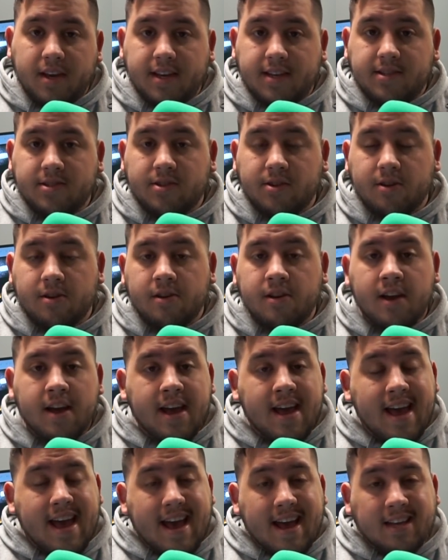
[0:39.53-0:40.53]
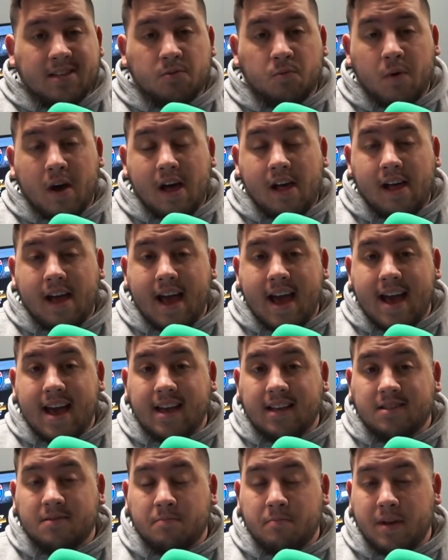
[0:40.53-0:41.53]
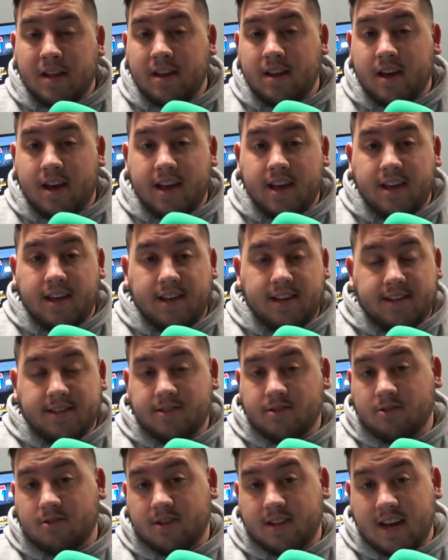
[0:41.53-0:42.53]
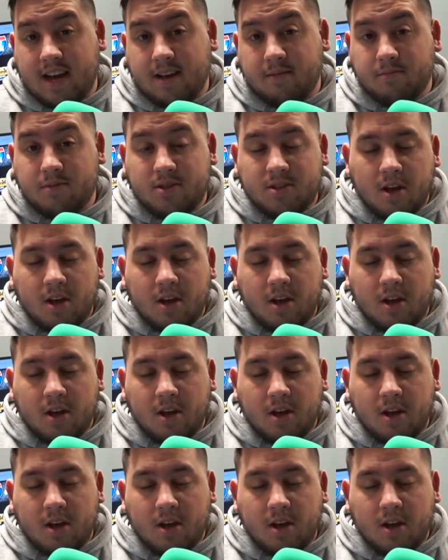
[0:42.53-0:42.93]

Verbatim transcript: Eastern as well as midnight Eastern time.